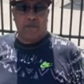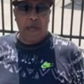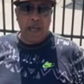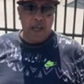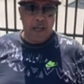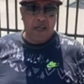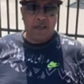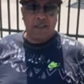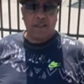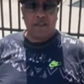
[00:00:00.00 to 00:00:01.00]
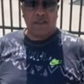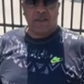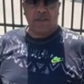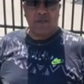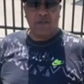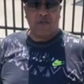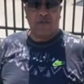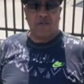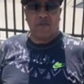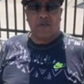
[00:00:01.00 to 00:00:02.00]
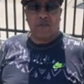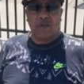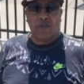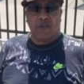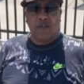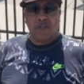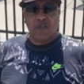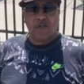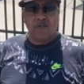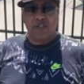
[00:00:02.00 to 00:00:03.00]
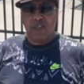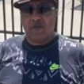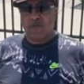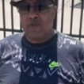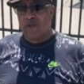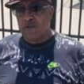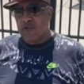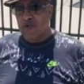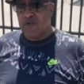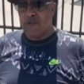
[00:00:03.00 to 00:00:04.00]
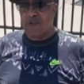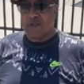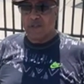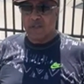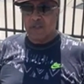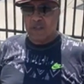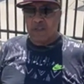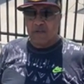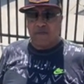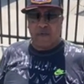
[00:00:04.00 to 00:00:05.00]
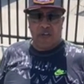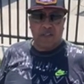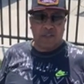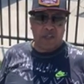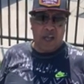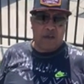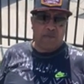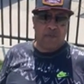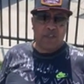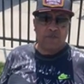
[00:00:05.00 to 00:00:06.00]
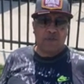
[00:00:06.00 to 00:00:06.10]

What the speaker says: Bad, you know. You know, these were notorious Francis Hopper. These